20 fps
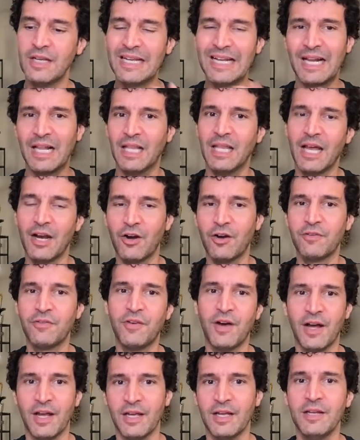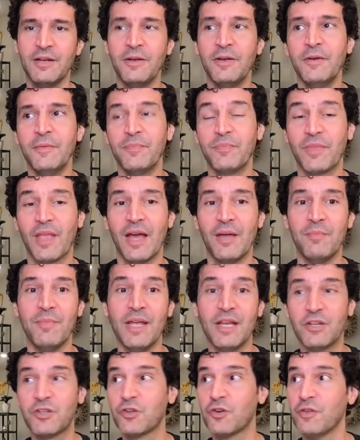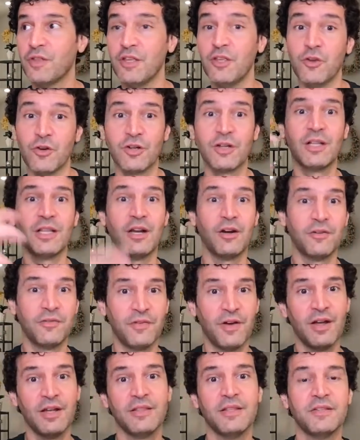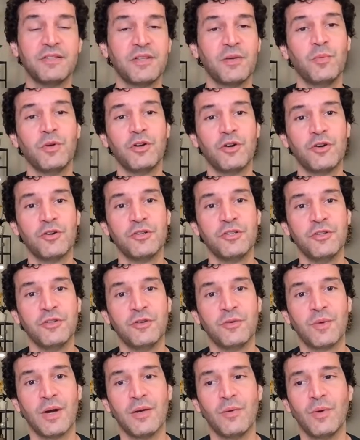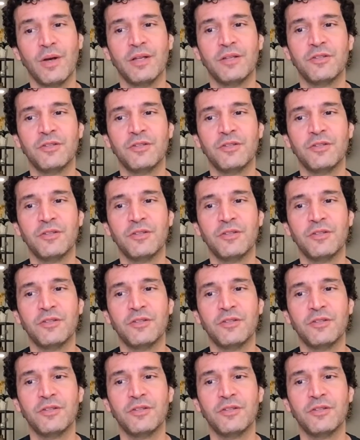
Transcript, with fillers: Clarify it and make sure that you're clarifying that someone heard you the right way.